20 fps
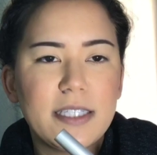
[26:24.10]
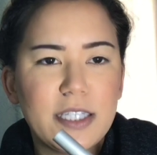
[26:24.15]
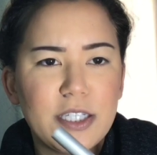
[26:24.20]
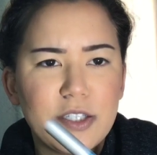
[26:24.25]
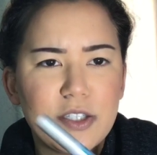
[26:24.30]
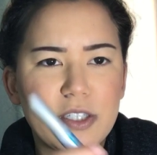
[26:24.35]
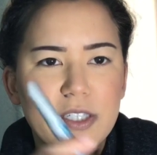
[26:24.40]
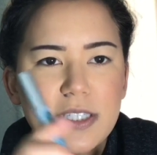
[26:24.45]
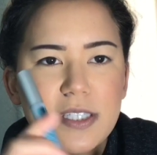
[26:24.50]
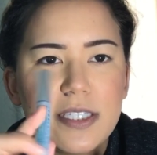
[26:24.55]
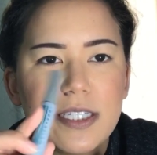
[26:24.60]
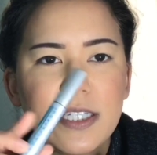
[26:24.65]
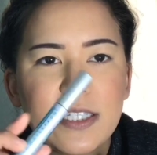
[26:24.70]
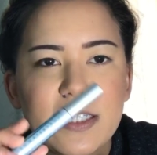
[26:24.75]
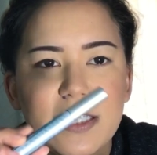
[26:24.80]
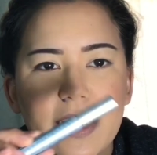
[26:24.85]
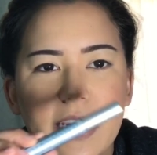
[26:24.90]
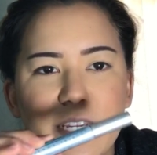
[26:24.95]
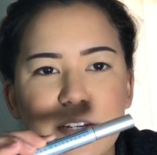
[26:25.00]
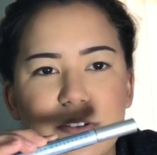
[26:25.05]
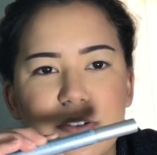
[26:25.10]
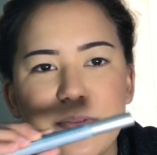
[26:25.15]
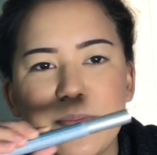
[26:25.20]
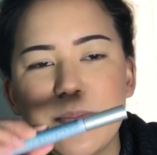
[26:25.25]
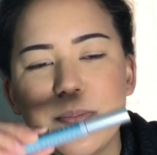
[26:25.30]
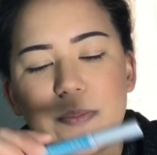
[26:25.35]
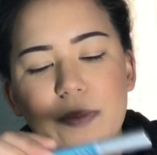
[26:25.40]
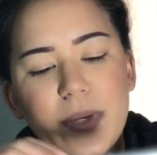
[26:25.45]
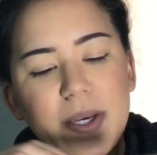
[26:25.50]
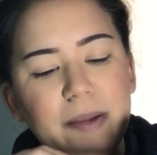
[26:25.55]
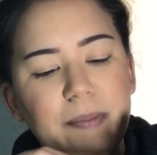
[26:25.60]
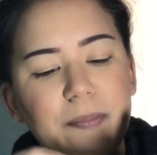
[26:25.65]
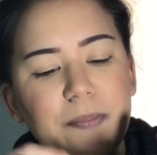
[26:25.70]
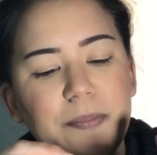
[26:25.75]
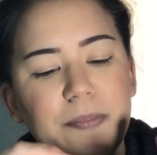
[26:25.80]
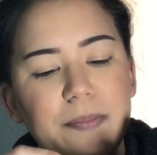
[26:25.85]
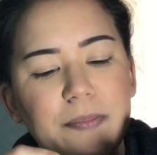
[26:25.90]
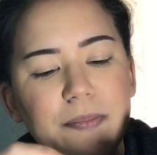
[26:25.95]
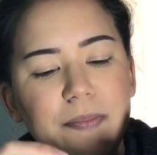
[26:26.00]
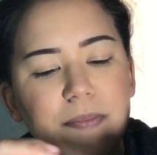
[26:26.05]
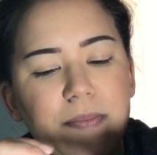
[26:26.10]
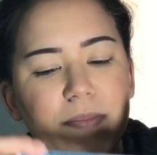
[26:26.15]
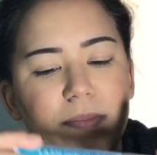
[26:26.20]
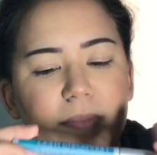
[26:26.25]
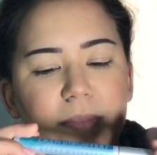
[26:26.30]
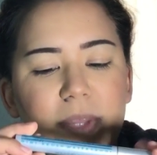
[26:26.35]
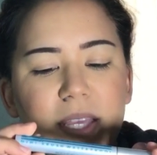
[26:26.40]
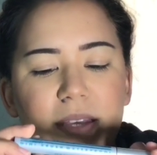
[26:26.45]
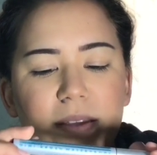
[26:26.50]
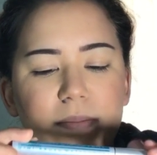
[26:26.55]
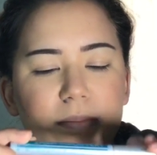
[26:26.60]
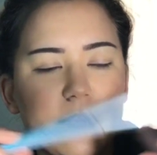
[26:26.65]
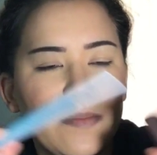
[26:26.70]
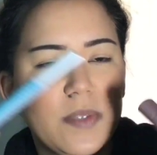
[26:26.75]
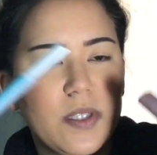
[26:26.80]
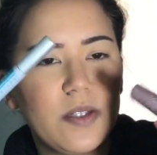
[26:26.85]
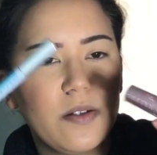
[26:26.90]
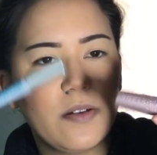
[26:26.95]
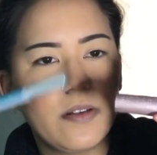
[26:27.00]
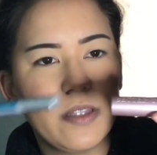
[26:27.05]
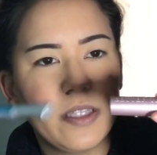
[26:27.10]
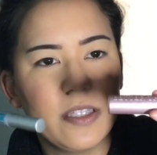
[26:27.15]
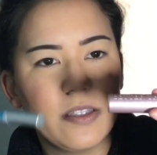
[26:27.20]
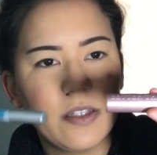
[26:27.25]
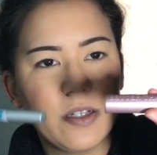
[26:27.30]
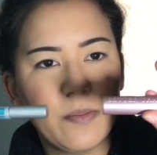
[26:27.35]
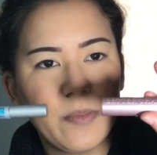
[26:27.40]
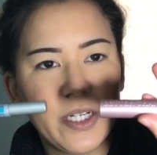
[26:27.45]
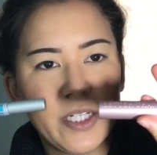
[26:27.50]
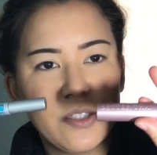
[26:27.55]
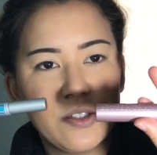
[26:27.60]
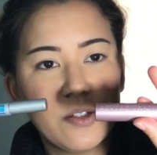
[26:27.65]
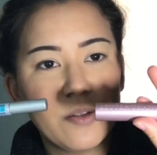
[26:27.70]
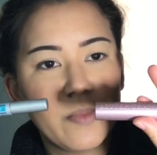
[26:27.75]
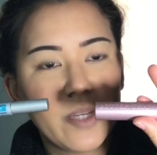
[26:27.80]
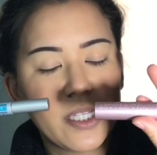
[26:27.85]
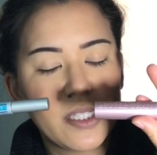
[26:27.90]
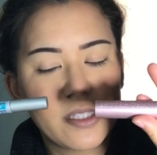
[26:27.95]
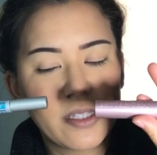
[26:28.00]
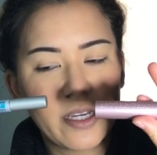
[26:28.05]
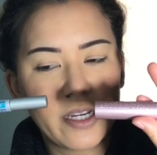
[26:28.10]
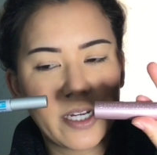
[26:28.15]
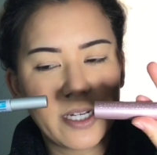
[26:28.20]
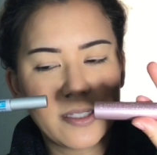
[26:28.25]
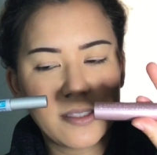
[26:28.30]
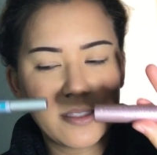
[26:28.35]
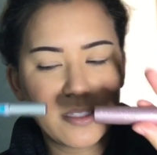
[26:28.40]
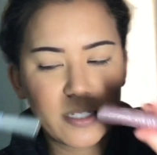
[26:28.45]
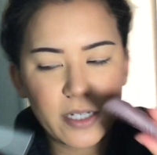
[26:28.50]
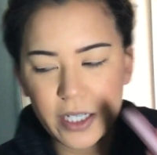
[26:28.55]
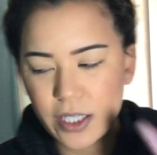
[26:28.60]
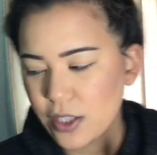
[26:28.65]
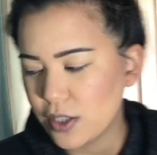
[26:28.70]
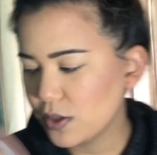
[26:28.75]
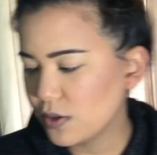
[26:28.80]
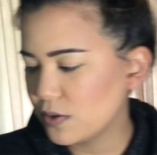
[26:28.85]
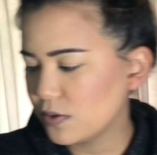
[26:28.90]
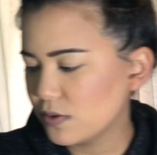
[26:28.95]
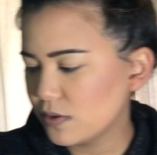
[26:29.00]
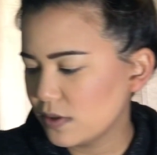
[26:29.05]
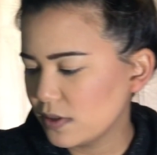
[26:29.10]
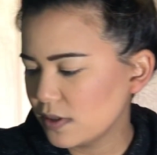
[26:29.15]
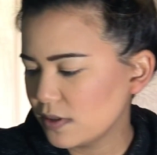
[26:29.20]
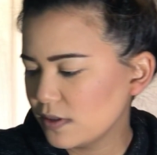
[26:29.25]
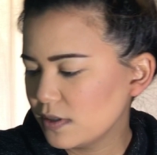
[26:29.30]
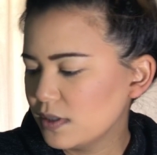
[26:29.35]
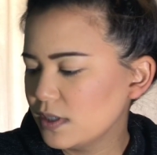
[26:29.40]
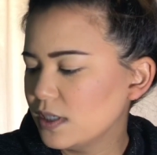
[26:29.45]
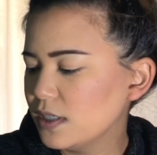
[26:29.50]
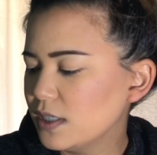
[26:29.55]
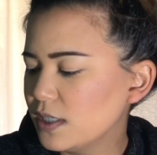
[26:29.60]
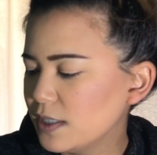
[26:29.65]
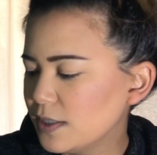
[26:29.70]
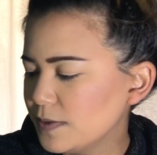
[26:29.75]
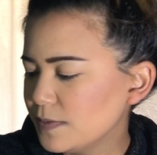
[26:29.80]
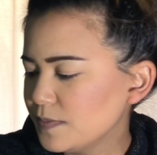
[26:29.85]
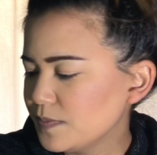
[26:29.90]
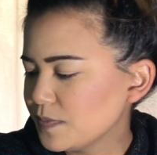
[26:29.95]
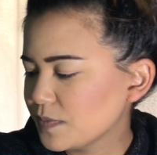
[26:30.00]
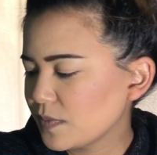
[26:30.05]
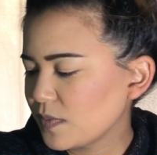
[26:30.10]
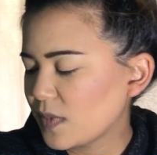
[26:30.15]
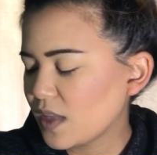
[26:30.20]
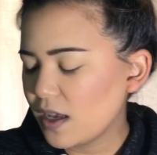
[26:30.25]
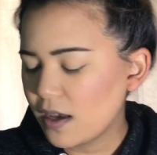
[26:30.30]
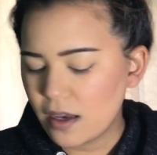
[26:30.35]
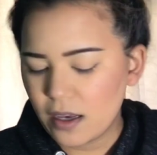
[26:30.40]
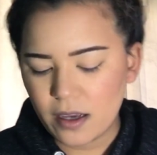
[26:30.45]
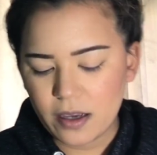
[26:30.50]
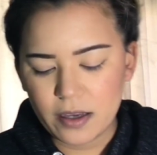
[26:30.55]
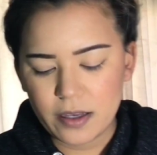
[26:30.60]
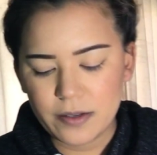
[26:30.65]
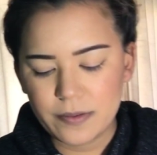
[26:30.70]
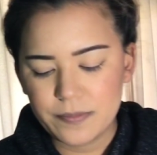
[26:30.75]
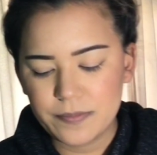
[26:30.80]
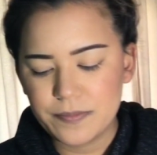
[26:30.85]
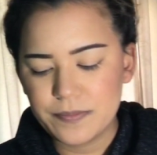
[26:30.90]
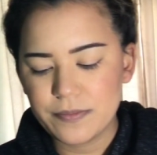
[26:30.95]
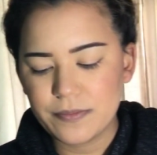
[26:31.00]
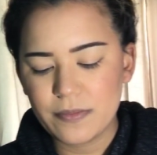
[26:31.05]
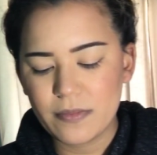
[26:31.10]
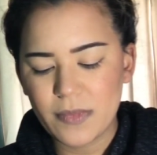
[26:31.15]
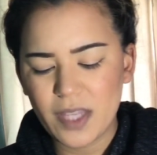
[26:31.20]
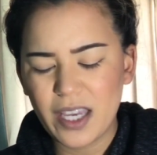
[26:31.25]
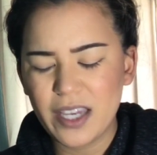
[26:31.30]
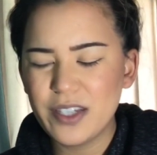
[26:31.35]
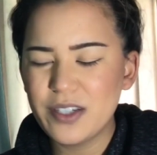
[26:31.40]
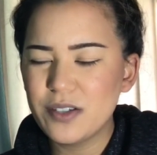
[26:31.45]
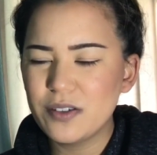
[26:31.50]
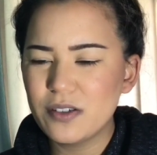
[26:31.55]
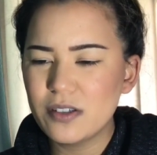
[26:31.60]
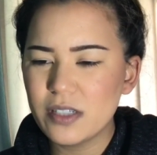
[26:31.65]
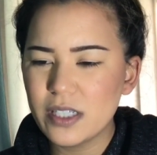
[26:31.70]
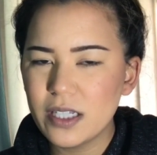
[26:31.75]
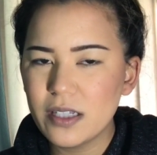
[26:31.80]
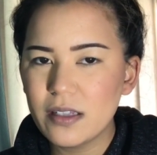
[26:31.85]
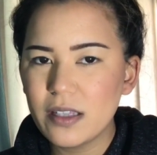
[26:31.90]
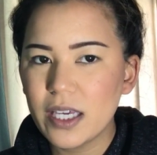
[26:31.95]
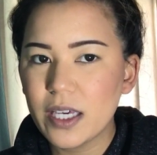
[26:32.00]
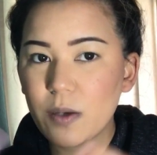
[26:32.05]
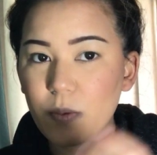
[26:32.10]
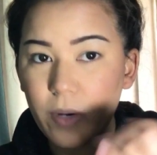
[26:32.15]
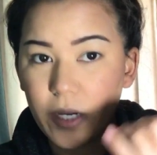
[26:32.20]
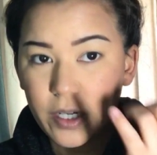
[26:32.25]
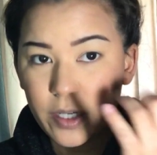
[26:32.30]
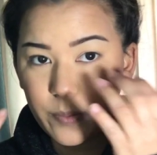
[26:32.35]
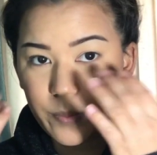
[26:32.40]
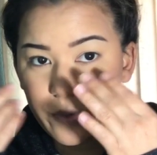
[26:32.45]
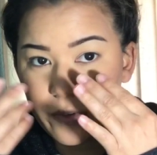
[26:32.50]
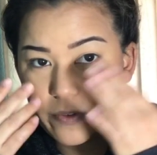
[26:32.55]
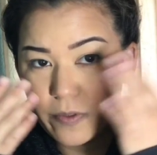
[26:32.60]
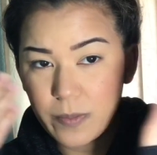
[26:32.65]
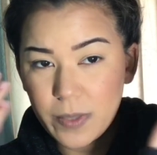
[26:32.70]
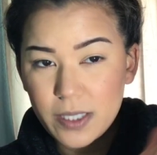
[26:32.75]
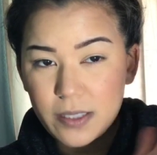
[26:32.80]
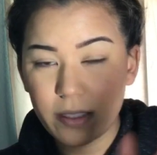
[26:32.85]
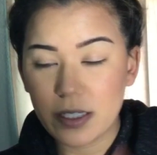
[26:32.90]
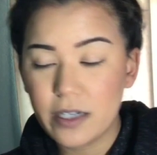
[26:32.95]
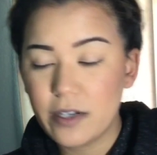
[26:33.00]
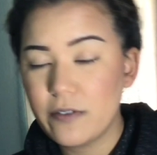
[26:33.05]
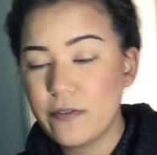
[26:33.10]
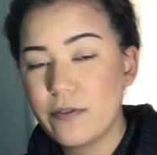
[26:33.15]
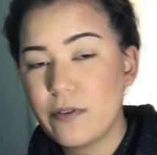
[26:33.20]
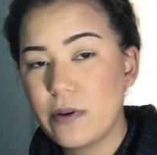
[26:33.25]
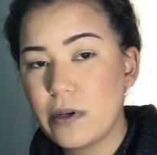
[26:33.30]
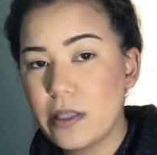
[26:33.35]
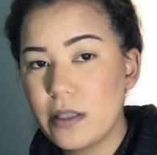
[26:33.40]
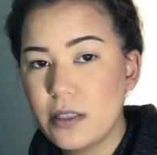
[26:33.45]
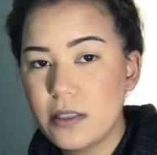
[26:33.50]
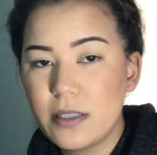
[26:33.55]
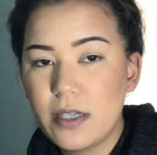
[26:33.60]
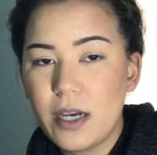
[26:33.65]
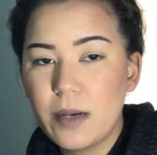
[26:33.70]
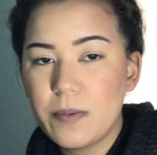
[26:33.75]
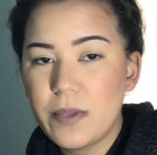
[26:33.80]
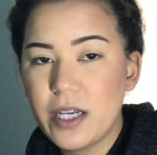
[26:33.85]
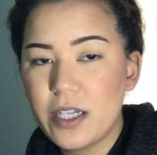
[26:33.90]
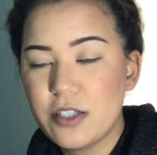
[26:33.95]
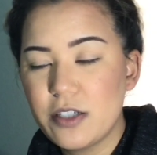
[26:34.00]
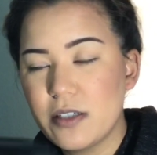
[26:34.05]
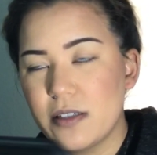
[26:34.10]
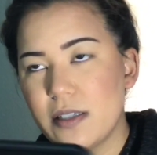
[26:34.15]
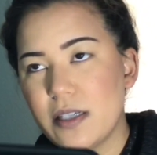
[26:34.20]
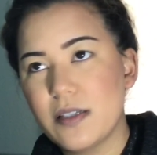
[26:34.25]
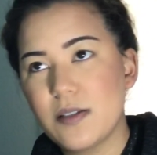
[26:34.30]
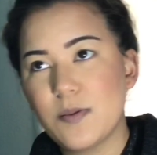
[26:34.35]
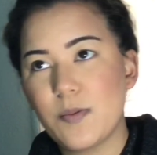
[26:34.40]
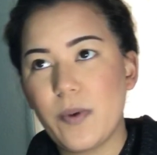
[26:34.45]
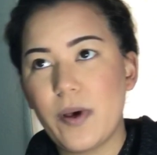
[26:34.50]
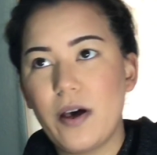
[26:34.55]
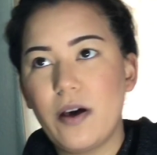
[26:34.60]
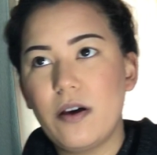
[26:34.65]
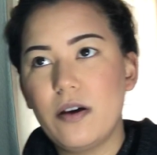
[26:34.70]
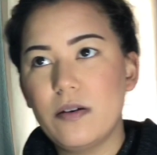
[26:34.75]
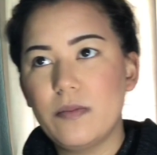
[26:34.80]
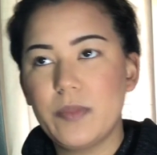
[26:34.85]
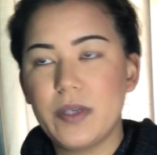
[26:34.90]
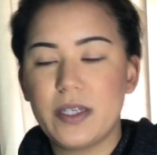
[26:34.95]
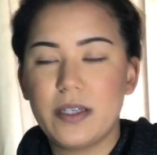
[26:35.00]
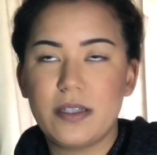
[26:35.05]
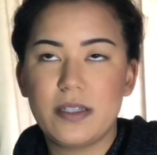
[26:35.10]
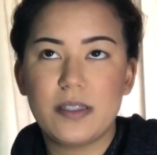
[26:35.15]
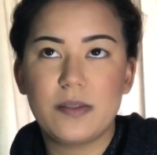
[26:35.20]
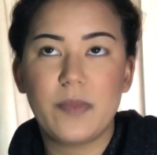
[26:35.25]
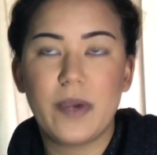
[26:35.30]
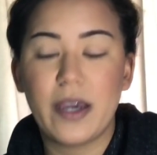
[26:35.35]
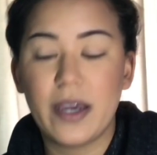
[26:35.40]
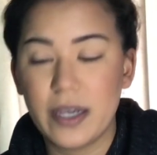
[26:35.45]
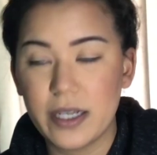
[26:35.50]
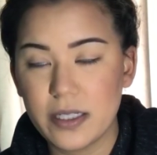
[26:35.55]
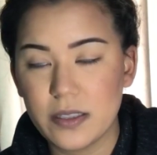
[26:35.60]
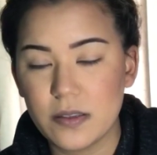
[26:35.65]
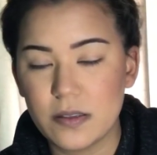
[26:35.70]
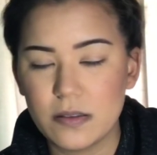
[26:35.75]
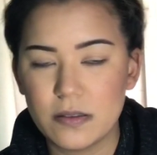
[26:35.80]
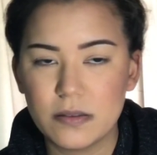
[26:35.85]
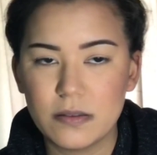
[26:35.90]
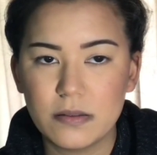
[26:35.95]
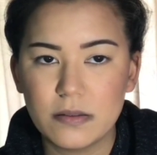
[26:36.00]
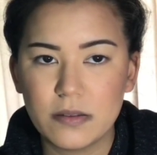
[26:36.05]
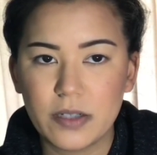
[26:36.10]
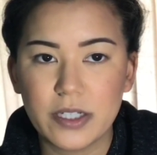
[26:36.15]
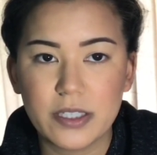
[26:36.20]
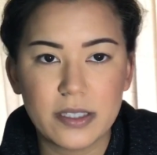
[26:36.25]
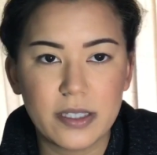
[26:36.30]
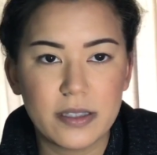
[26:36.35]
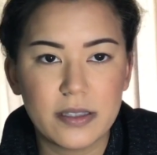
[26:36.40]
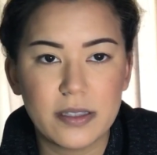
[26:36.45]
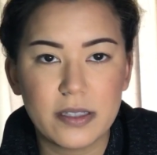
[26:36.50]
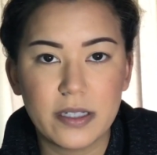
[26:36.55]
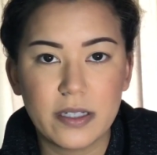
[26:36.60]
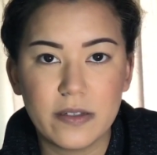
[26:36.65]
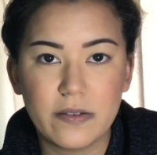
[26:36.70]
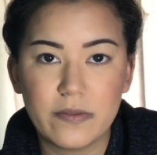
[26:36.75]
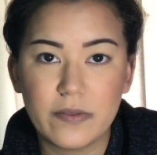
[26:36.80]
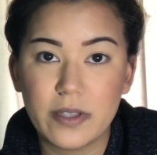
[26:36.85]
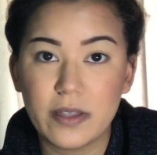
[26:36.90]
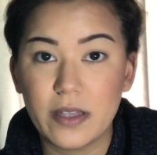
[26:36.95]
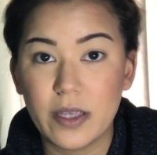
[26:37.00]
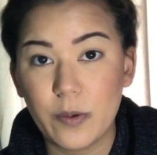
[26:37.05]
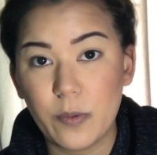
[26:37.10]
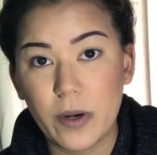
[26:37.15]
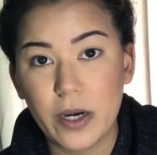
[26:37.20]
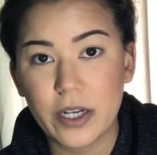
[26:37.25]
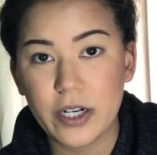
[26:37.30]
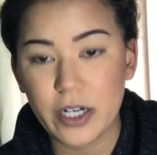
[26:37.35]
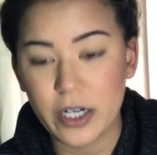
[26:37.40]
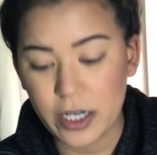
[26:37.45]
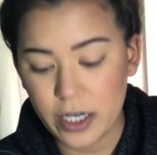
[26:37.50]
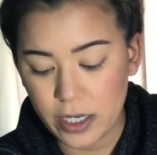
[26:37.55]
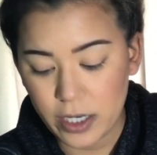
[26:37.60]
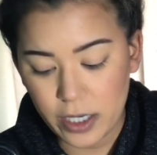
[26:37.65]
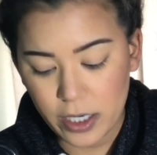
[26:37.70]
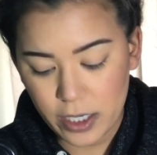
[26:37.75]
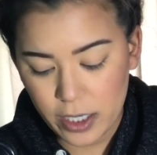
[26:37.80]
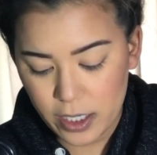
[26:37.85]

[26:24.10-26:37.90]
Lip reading: Interesting title, but yeah. So these are my two mascaras that I use. I usually like waterproof mascara for the top lashes as well because my eyes are sensitive and they water.